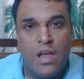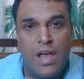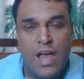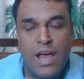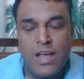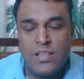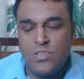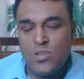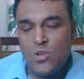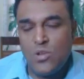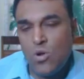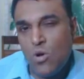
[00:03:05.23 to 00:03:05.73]

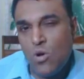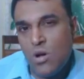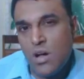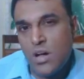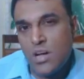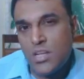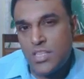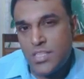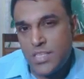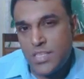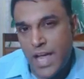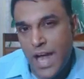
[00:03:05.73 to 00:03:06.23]
as you know,
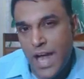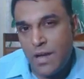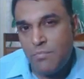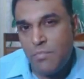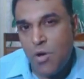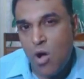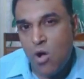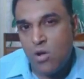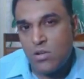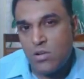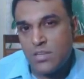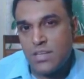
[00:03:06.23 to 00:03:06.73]
a
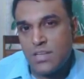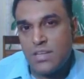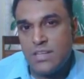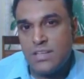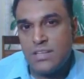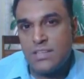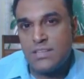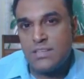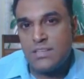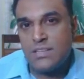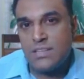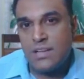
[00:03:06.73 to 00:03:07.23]
chatbot
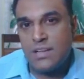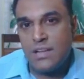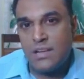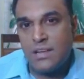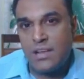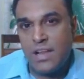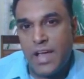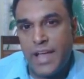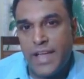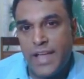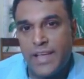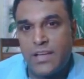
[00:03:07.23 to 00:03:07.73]
is
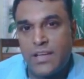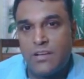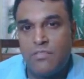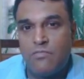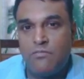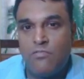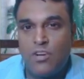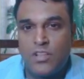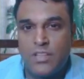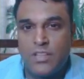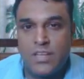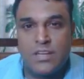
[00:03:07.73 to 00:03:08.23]
like
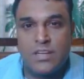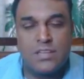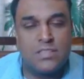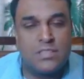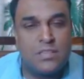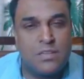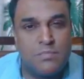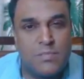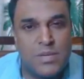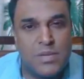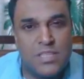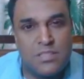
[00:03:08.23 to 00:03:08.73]
for the
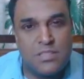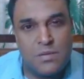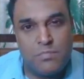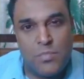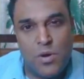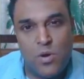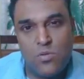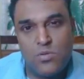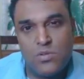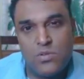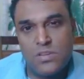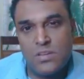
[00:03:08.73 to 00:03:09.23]
customer
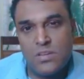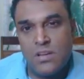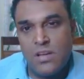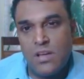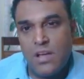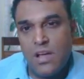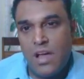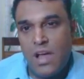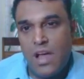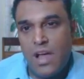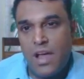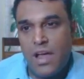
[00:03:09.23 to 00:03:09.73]
support,
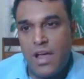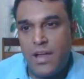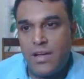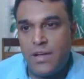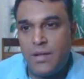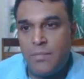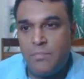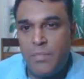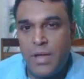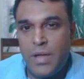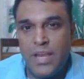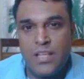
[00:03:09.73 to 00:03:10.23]

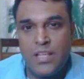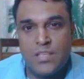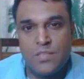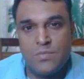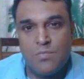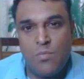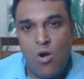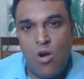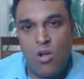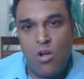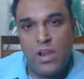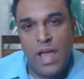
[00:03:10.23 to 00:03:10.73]
and many
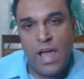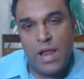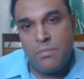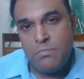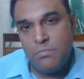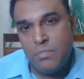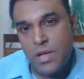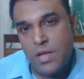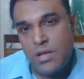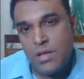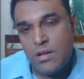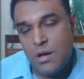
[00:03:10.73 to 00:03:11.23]
small
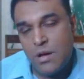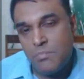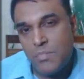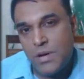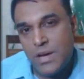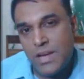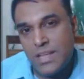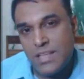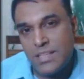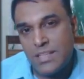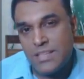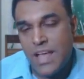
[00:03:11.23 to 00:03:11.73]
and big
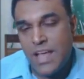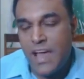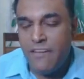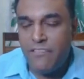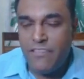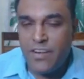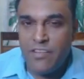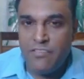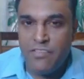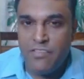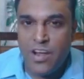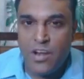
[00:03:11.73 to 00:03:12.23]
companies,
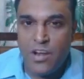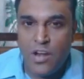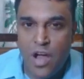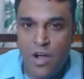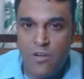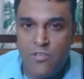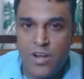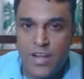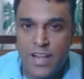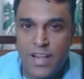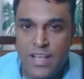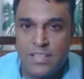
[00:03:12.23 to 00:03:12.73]
everyone
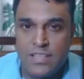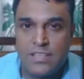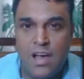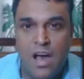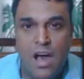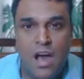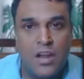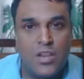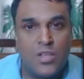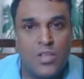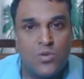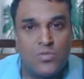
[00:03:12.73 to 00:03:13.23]
nowadays
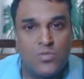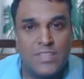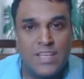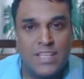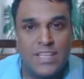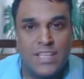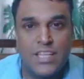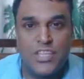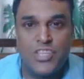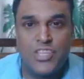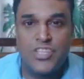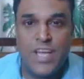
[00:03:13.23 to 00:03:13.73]
are using
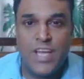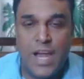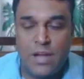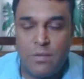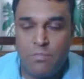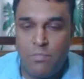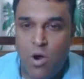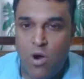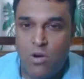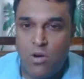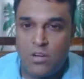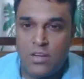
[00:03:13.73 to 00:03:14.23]
the
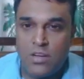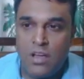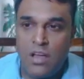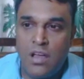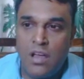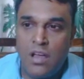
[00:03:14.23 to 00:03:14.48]
chatbot.